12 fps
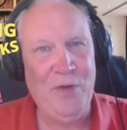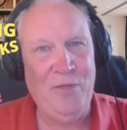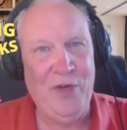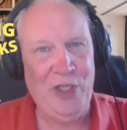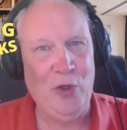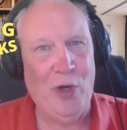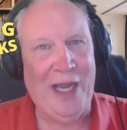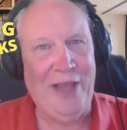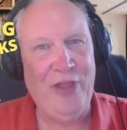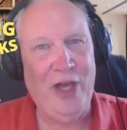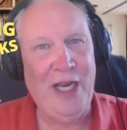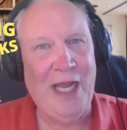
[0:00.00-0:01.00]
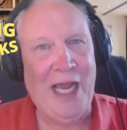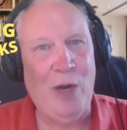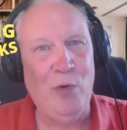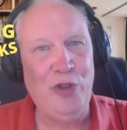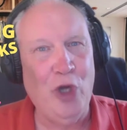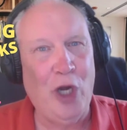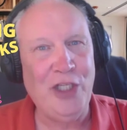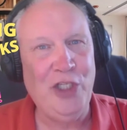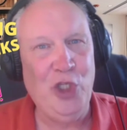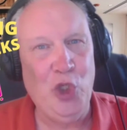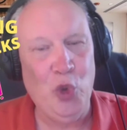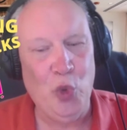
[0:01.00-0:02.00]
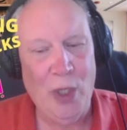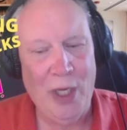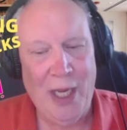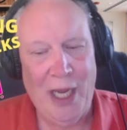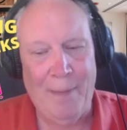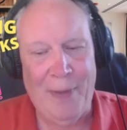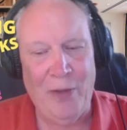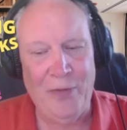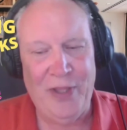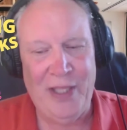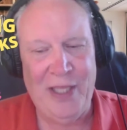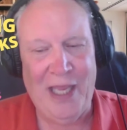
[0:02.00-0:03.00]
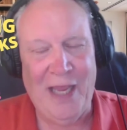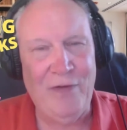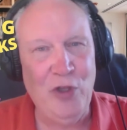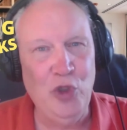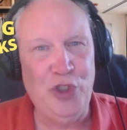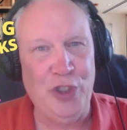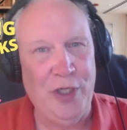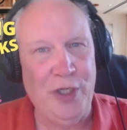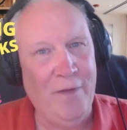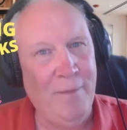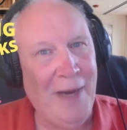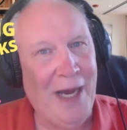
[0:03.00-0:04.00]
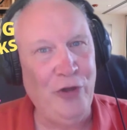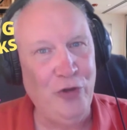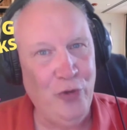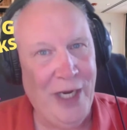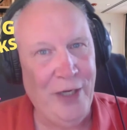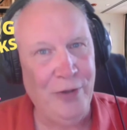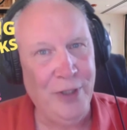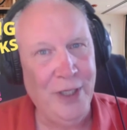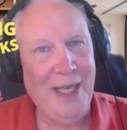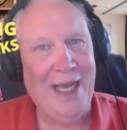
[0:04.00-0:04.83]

video, I thought I would talk to you about the evolution of the modern trader.